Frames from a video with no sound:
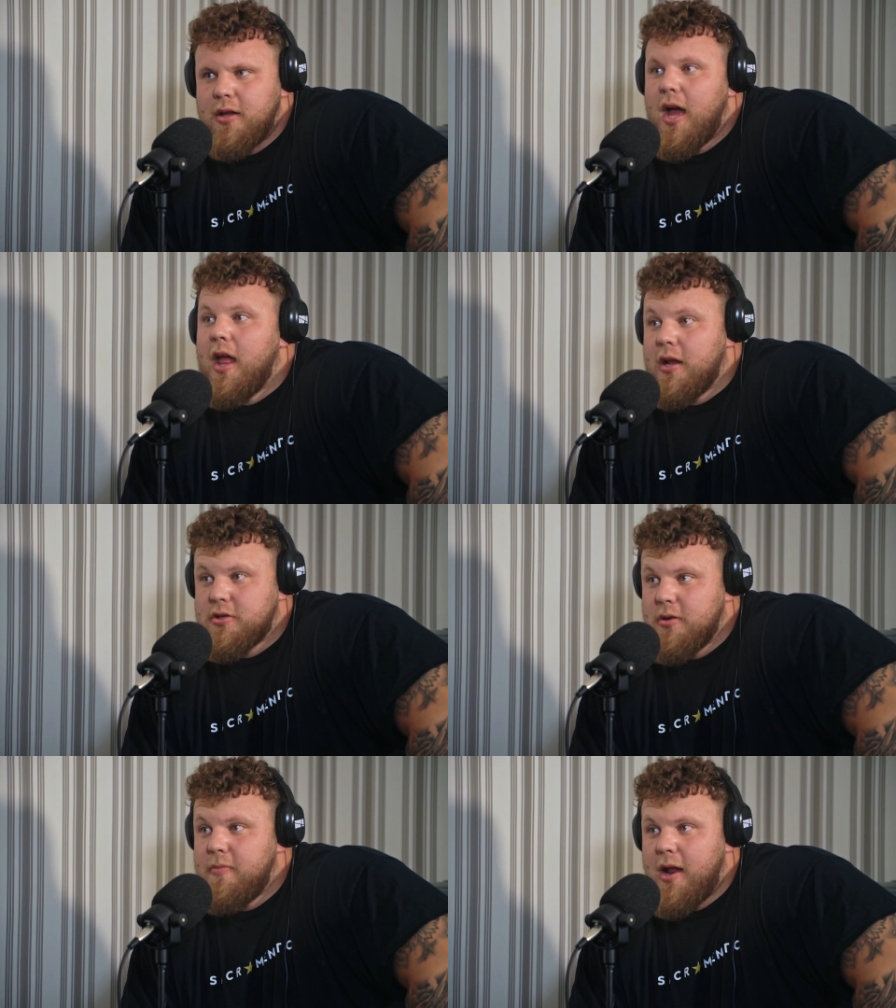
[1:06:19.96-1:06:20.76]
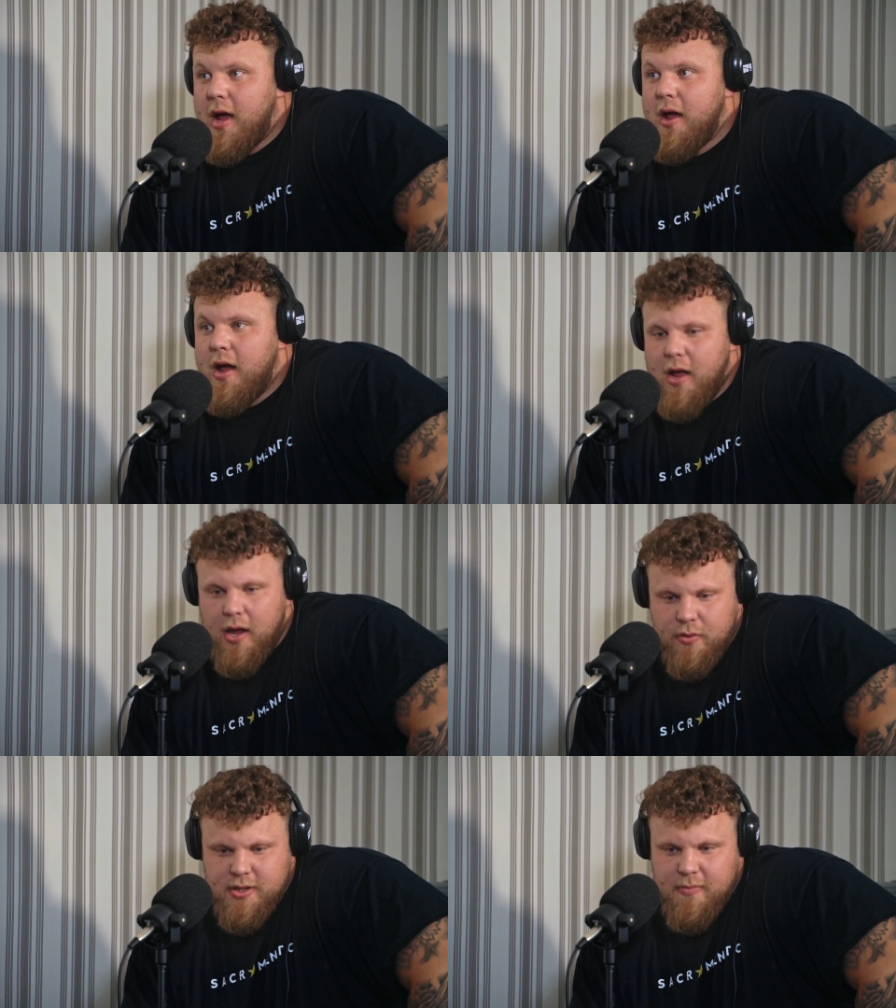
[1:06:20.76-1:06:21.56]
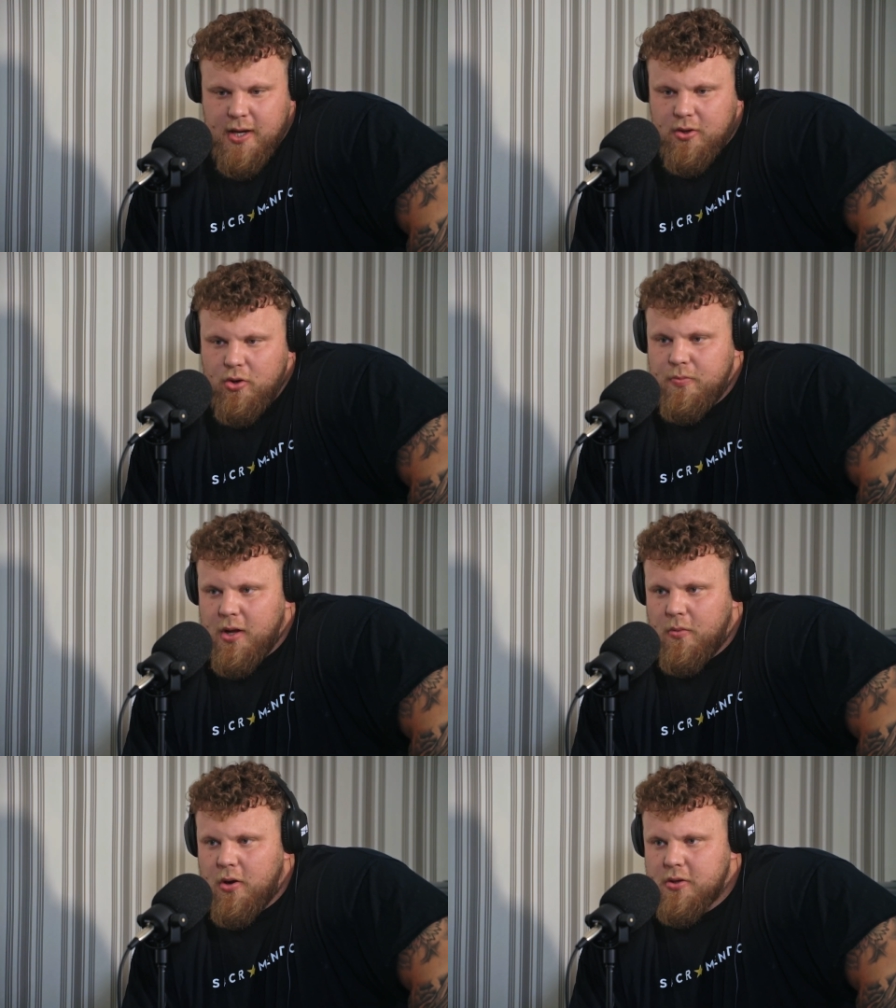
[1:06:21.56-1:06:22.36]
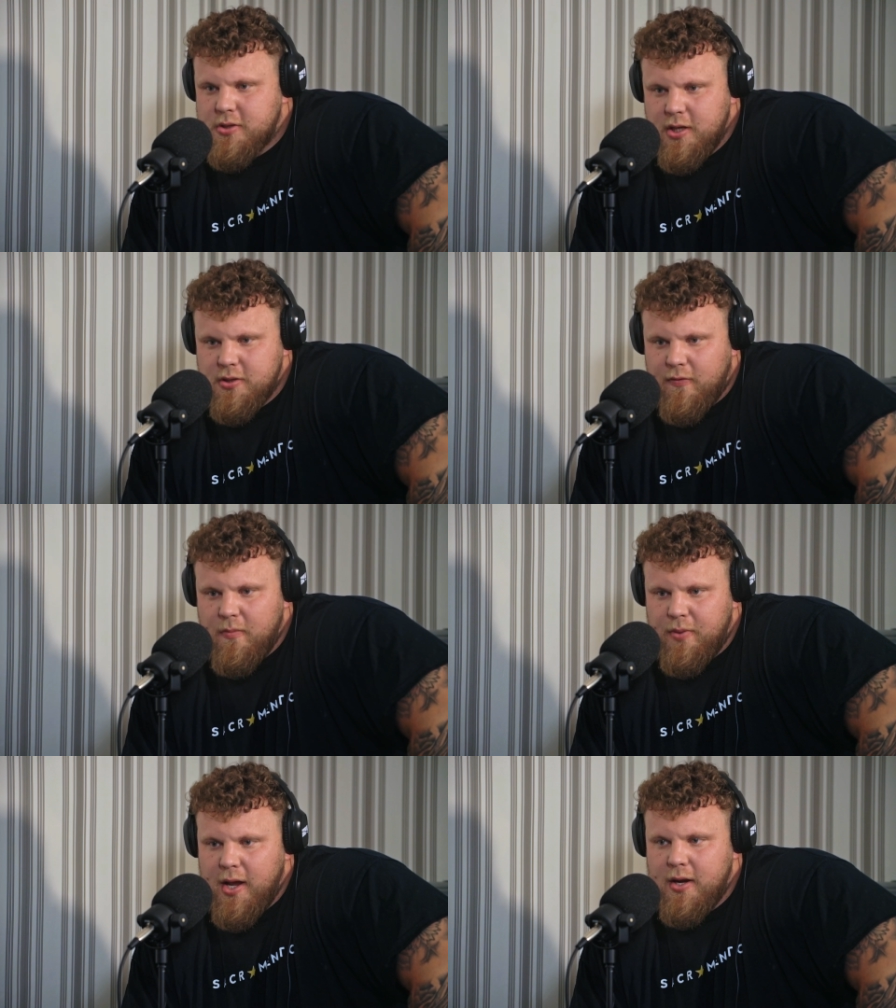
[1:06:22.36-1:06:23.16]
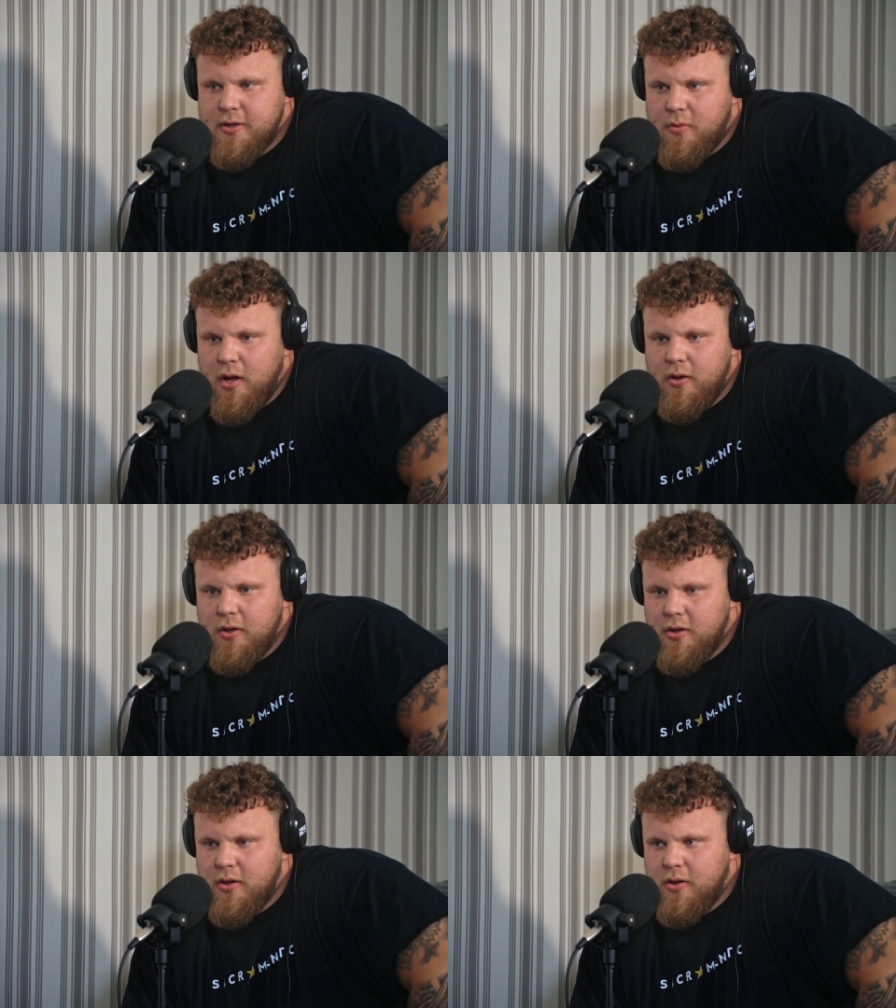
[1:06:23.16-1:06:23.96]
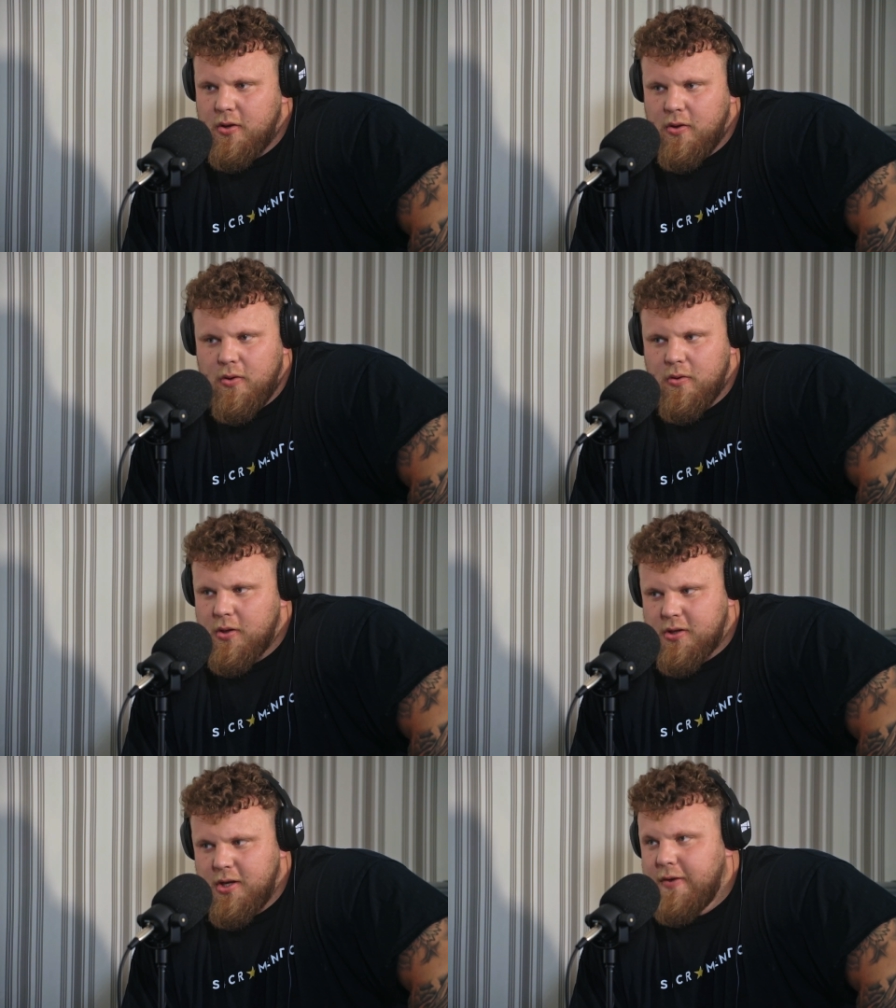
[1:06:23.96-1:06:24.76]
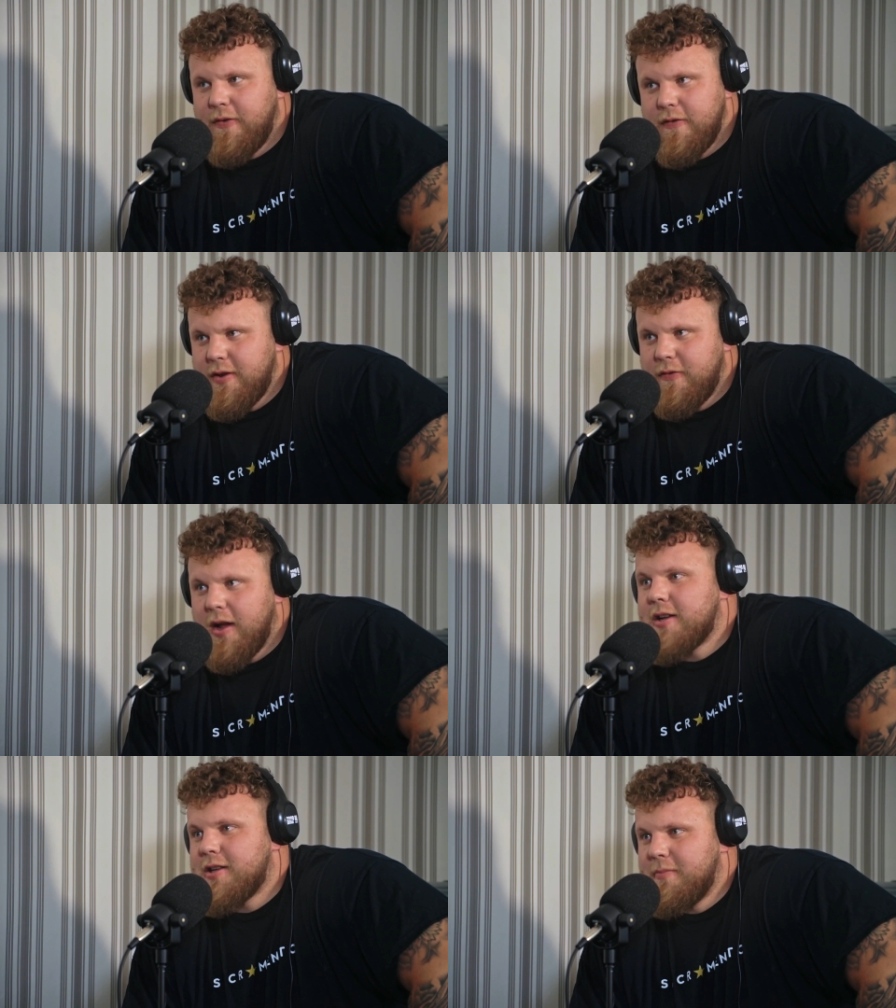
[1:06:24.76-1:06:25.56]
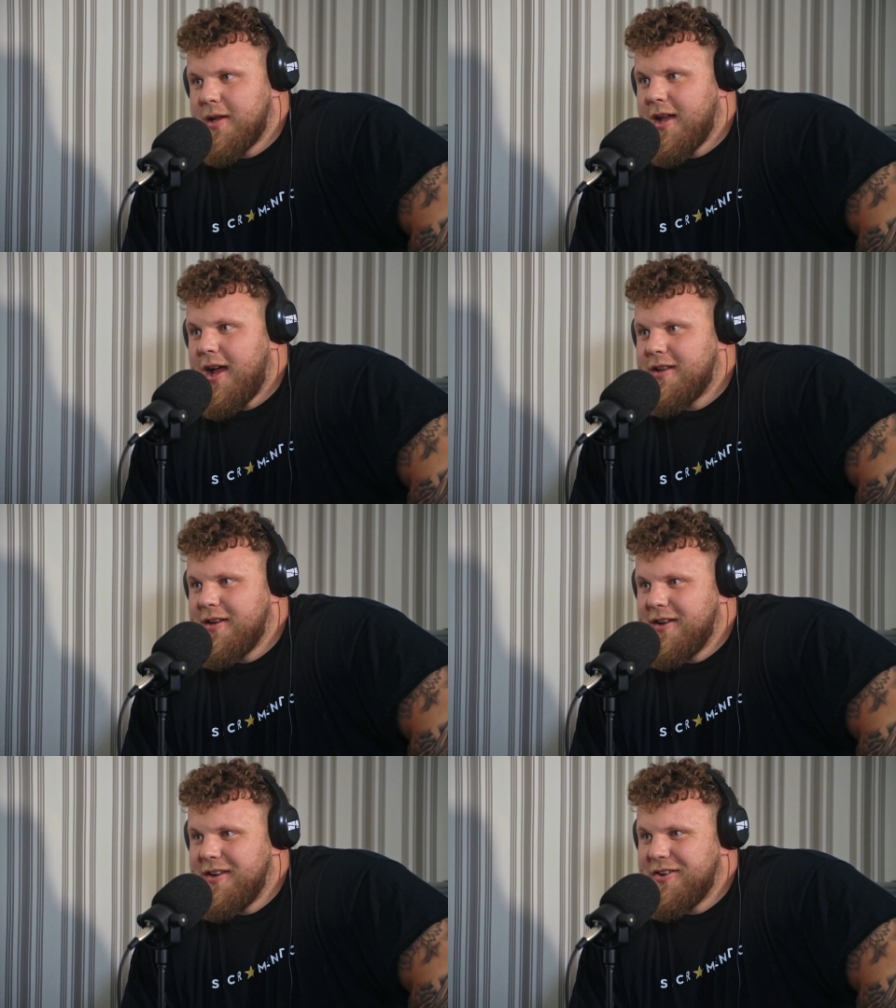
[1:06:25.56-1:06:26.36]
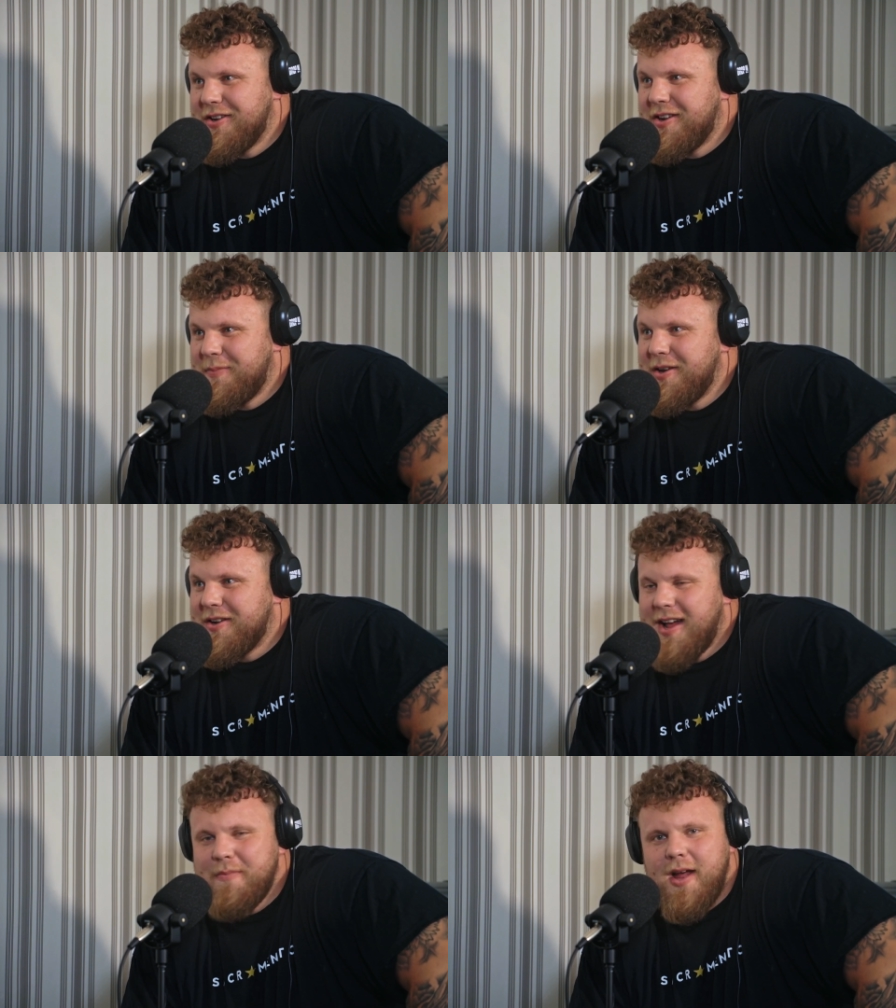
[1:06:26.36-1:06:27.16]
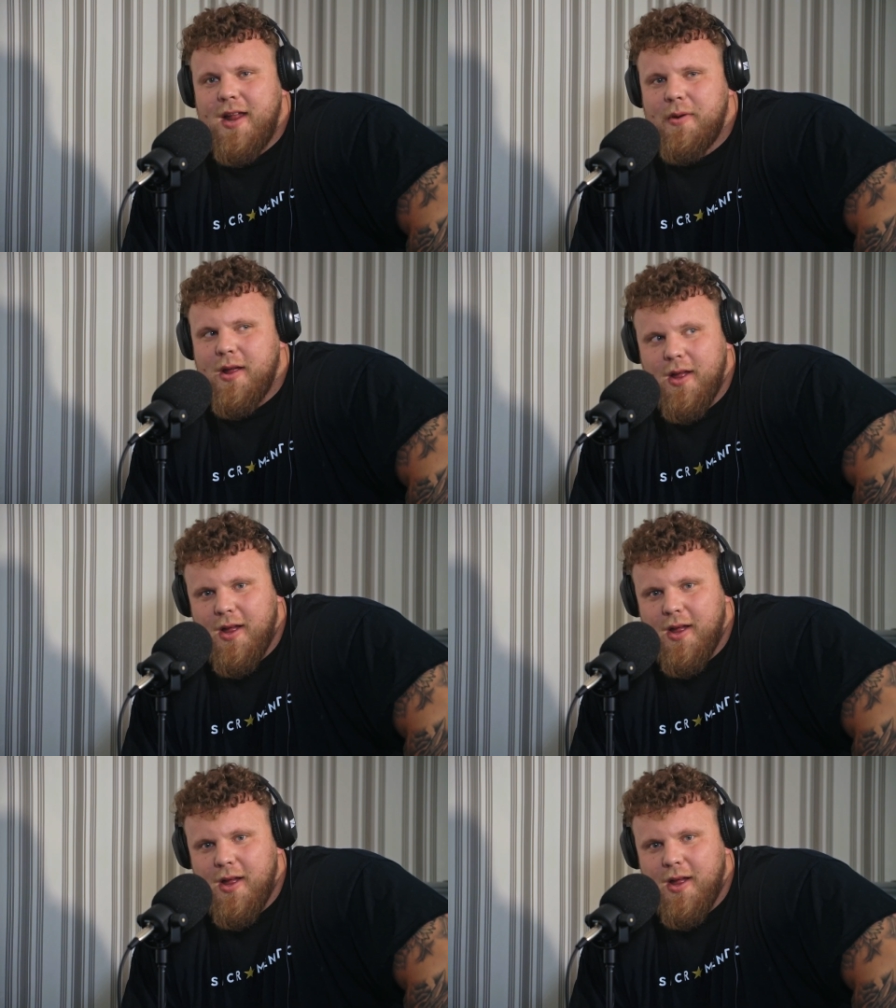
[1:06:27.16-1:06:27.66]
Yeah, he was in my group at Worlds. He's from Britain as well, and oh geez, 55. That's like my dad. Yeah. You could be your dad, but anyway,